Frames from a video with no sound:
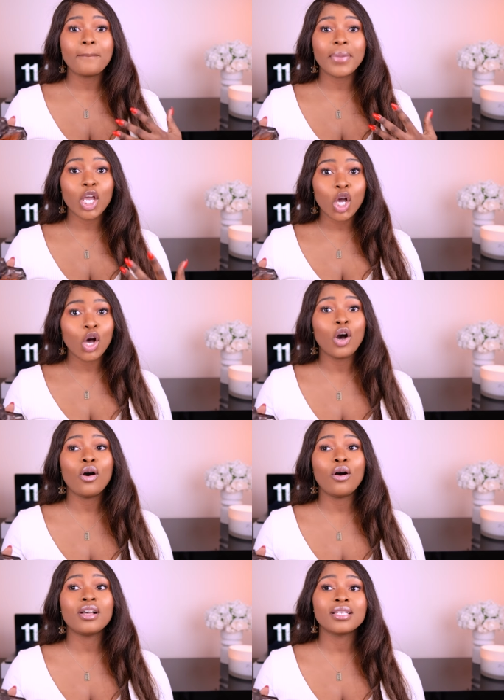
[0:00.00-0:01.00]

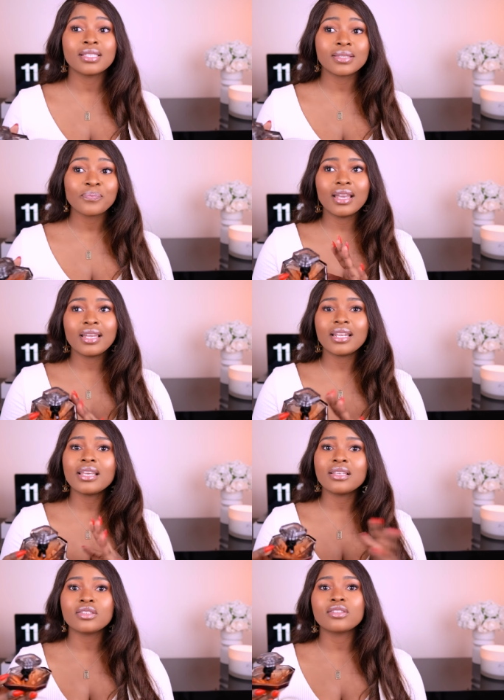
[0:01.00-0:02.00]
because it
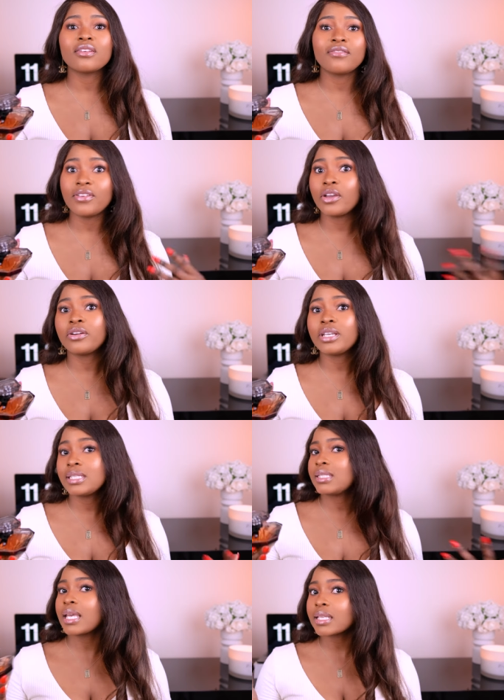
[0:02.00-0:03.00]
is very
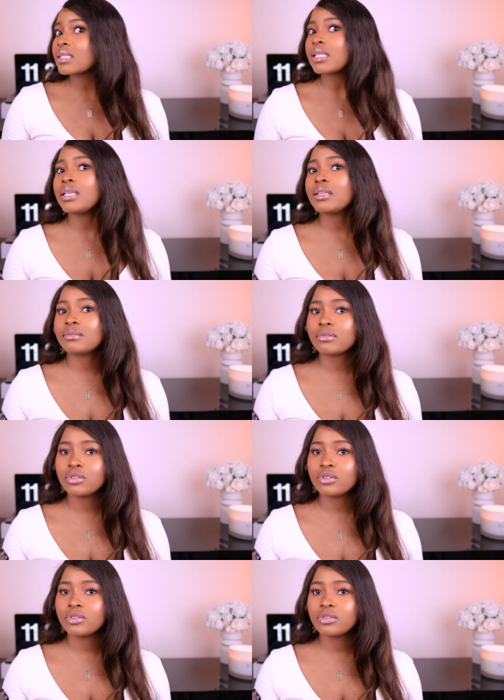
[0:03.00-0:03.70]
sexy,